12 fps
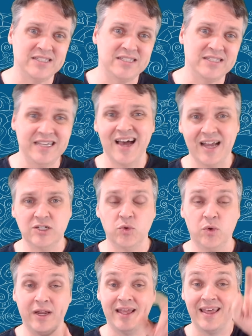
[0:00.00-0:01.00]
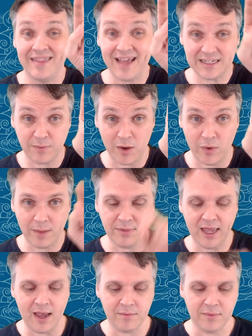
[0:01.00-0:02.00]
C920. That's my
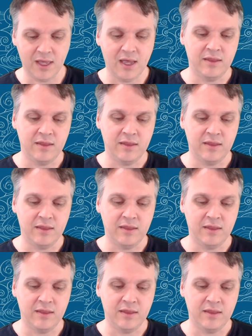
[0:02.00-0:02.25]
webcam.